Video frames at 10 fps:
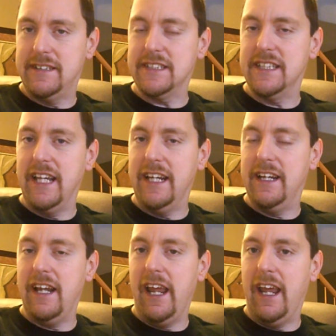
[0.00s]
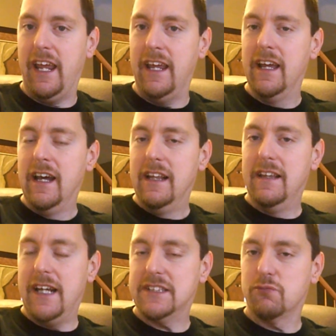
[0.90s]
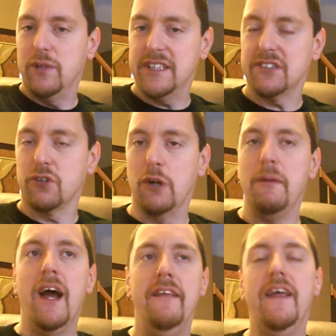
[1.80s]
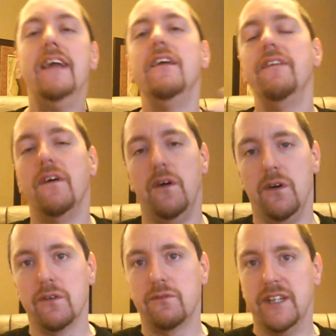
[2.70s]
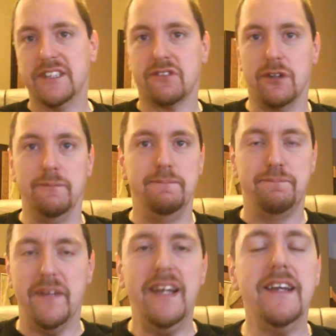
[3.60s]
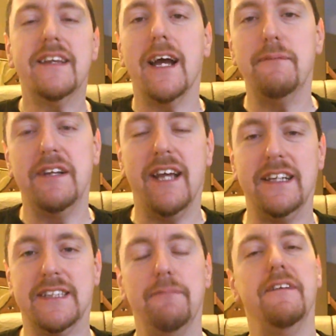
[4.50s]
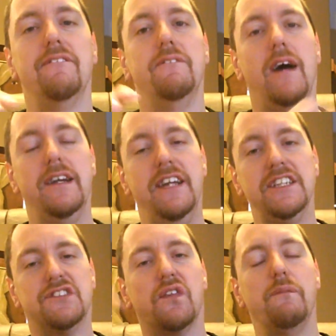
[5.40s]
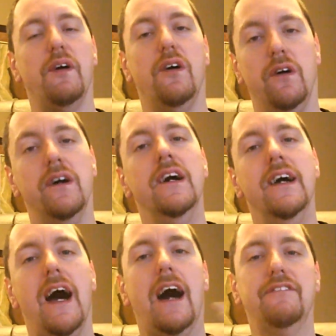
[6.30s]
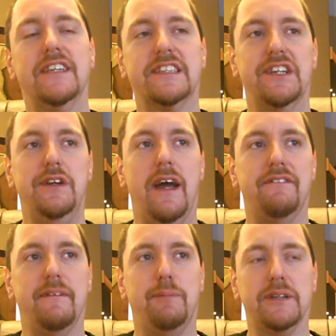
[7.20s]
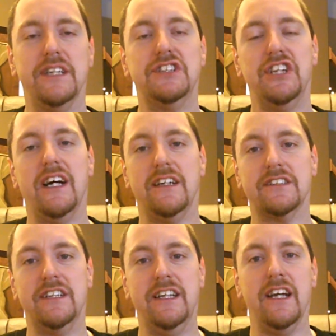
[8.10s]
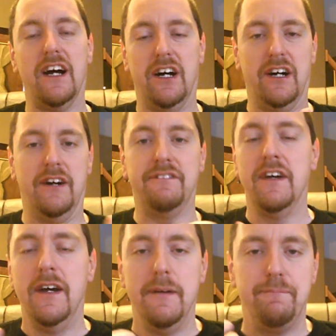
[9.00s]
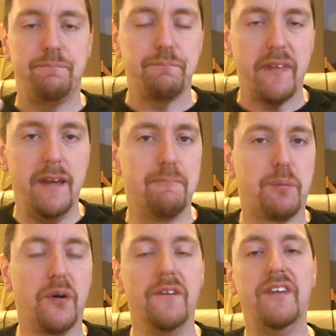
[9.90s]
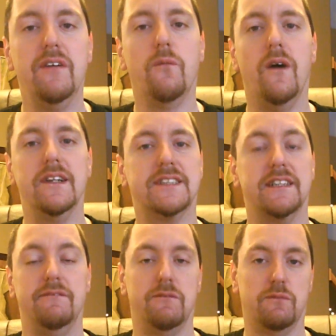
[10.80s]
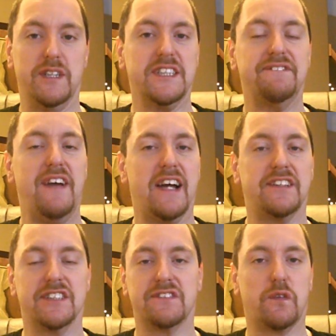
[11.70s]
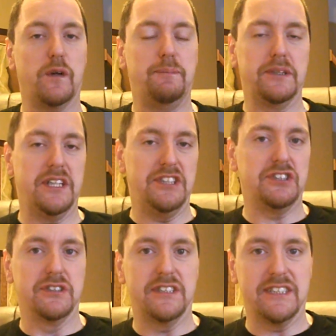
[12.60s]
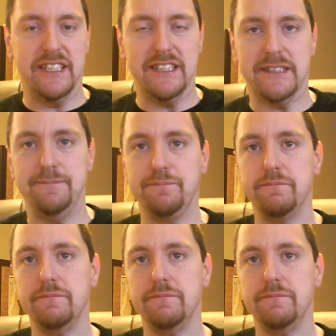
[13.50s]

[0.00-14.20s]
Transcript: designated a less risk group than the whole risk group. Anytime you take a niche from the whole, obviously you have the potentiality of improving one's risk factors for a potential disease.